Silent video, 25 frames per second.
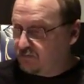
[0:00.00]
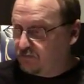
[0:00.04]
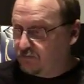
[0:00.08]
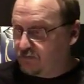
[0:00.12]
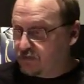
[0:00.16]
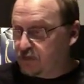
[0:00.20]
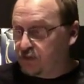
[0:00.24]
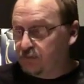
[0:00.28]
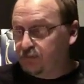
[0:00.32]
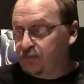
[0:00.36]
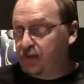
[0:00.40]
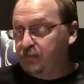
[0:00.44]
For
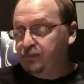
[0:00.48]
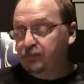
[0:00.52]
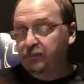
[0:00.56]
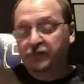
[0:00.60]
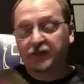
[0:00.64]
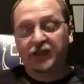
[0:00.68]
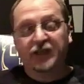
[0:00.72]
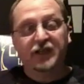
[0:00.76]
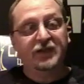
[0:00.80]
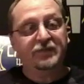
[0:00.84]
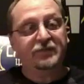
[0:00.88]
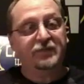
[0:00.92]
some people,
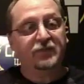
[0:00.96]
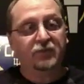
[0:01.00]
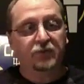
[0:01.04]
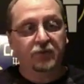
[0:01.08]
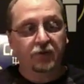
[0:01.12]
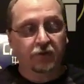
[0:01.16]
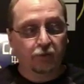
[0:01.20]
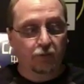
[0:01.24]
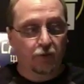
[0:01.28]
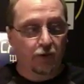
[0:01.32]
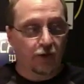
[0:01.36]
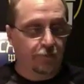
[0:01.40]
they never
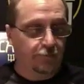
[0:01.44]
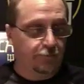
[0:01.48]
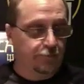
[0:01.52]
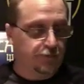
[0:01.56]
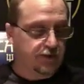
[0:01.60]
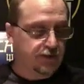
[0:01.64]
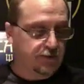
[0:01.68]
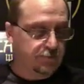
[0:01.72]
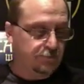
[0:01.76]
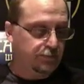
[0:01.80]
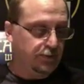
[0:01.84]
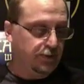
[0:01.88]
went away. For
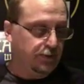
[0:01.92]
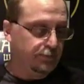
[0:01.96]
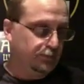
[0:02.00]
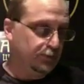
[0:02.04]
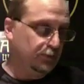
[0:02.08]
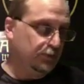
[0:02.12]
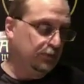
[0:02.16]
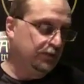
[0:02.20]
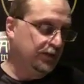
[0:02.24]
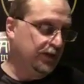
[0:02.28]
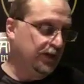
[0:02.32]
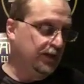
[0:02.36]
some
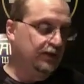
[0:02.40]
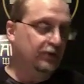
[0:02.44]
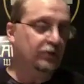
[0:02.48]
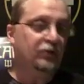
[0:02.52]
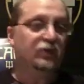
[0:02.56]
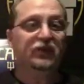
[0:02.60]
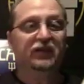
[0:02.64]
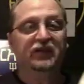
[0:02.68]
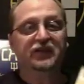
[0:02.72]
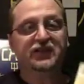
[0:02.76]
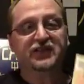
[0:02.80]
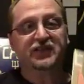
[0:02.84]
people, they
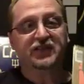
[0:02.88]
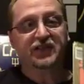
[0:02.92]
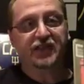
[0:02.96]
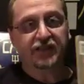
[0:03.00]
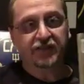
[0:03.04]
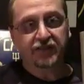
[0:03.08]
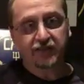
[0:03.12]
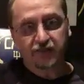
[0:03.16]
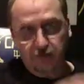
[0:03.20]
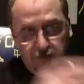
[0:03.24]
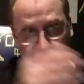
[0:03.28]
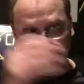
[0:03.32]
quit
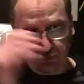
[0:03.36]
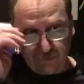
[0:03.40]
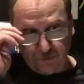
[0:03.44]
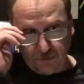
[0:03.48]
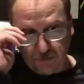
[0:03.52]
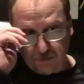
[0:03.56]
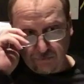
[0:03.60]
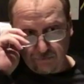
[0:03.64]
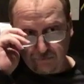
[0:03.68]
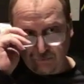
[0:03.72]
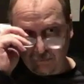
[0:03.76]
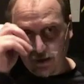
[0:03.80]
listening to them
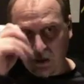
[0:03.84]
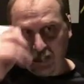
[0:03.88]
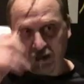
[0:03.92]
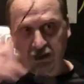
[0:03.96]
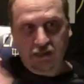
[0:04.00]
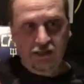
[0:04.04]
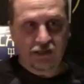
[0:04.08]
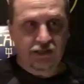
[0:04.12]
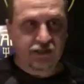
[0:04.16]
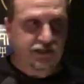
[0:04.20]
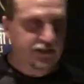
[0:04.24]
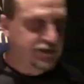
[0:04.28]
when
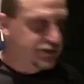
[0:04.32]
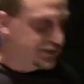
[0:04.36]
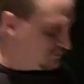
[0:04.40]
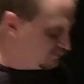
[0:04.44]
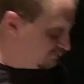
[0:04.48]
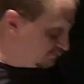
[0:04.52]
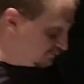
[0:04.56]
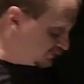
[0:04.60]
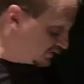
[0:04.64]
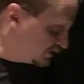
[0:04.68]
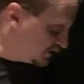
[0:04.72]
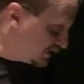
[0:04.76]
Miley
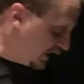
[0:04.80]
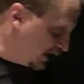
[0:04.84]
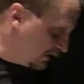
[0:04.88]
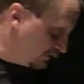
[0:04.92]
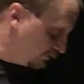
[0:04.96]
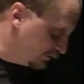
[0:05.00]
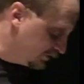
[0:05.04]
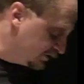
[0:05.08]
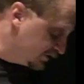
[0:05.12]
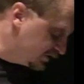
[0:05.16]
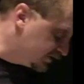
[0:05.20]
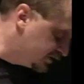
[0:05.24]

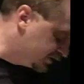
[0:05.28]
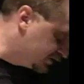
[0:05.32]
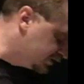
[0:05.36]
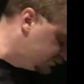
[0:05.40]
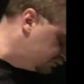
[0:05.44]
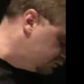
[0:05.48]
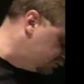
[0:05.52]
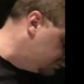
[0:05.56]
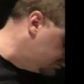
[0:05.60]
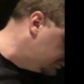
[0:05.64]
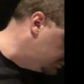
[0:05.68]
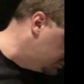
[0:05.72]
Cyrus
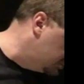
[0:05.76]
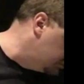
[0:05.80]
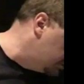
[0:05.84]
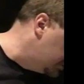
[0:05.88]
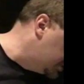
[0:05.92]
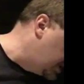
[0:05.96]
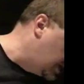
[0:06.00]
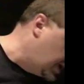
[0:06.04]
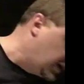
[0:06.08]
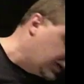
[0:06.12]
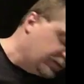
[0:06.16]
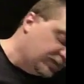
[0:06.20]

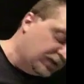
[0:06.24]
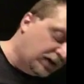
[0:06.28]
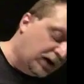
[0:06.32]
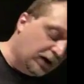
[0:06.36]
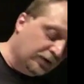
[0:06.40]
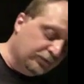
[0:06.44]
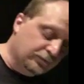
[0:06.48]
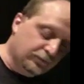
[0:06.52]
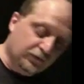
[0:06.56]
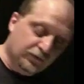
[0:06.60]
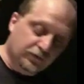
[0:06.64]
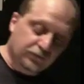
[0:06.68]
got
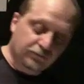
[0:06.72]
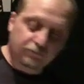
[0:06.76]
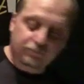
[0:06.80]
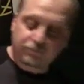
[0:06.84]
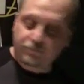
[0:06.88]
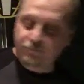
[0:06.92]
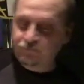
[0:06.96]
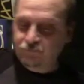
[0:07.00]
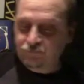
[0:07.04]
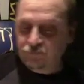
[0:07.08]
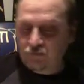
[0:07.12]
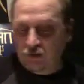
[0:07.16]
involved with them.
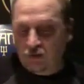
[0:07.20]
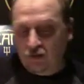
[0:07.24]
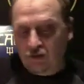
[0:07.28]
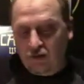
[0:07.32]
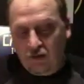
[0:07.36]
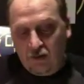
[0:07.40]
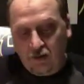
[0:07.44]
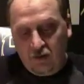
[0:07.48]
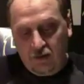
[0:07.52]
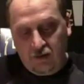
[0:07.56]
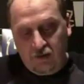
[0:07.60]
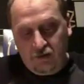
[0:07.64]

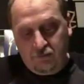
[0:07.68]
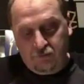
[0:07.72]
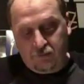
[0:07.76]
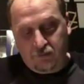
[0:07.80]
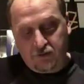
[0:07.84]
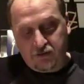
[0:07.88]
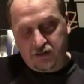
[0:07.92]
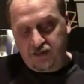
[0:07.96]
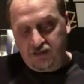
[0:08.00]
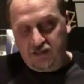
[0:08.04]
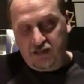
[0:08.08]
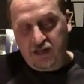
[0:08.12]

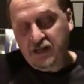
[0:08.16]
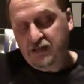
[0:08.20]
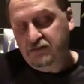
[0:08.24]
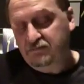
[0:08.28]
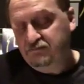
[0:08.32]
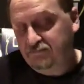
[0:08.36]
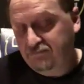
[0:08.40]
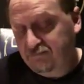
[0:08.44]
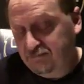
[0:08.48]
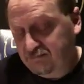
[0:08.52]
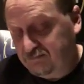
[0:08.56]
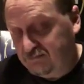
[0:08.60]

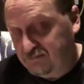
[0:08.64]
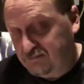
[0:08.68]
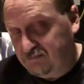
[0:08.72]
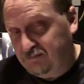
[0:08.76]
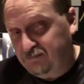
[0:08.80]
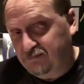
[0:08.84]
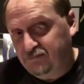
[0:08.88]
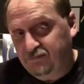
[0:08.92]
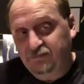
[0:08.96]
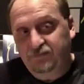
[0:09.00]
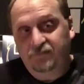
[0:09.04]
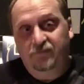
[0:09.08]
Personally,
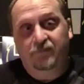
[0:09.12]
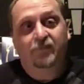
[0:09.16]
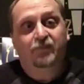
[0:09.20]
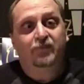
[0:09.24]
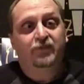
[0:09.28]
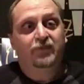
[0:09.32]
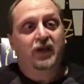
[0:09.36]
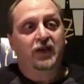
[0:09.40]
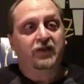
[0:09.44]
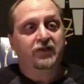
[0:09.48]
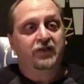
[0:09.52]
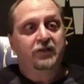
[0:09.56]

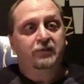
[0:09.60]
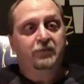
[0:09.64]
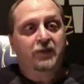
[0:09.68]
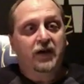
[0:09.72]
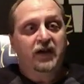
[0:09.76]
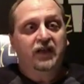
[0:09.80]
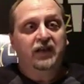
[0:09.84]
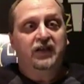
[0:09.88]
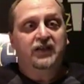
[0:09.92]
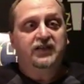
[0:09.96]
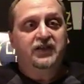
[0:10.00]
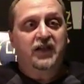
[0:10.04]
I think
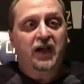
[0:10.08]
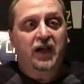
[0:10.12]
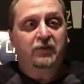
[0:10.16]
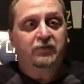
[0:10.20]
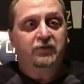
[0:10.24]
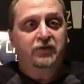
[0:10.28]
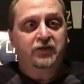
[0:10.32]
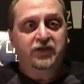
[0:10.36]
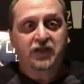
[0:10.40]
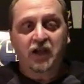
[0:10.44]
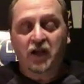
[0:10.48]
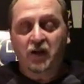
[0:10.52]
Miley
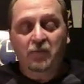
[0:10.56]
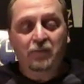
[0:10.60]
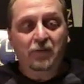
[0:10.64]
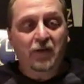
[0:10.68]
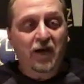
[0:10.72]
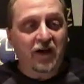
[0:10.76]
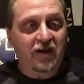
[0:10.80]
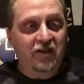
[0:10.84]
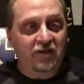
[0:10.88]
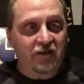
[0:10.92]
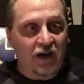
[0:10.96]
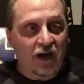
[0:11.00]
Cyrus, I don't
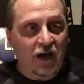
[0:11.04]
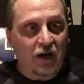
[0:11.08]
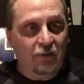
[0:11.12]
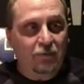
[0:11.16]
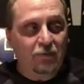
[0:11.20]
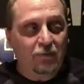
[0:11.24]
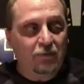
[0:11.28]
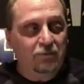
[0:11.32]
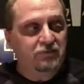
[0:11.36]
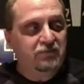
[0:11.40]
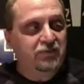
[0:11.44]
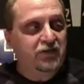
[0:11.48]
buy her
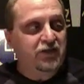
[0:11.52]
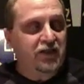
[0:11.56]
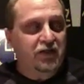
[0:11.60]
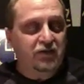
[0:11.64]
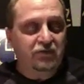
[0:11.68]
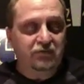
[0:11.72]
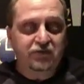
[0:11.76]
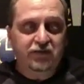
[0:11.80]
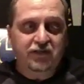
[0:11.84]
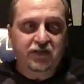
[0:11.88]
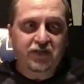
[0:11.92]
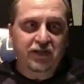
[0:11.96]
albums, I
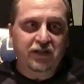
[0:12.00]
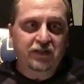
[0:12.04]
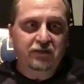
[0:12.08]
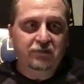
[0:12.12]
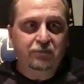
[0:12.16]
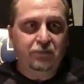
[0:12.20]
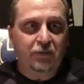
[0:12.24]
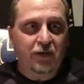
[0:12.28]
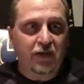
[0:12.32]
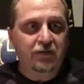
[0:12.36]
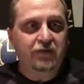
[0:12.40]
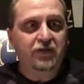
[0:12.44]
don't dig
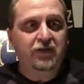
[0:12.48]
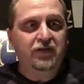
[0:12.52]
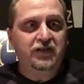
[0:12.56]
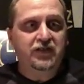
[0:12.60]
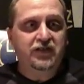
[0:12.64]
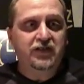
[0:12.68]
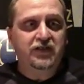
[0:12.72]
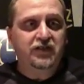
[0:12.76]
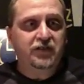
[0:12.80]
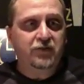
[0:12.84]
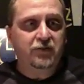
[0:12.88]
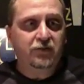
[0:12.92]
it, but I think
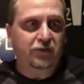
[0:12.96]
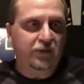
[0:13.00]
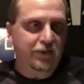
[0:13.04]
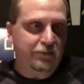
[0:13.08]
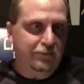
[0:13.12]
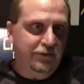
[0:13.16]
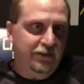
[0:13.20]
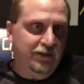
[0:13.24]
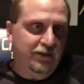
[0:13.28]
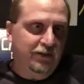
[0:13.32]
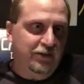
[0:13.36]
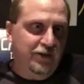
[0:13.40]
she's cool.
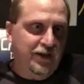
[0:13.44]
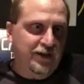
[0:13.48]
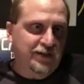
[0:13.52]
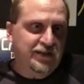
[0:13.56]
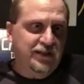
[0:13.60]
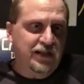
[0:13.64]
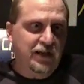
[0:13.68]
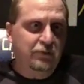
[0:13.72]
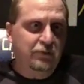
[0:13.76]
Anybody who hangs